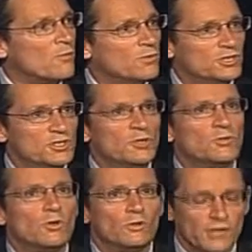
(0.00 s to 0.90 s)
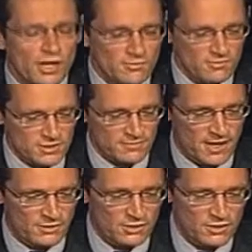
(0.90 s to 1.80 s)
which, as you will all know, is
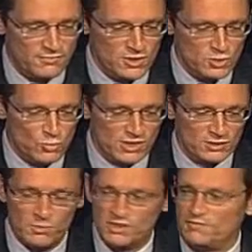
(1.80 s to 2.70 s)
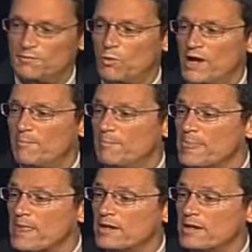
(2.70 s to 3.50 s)
found in Division 124M.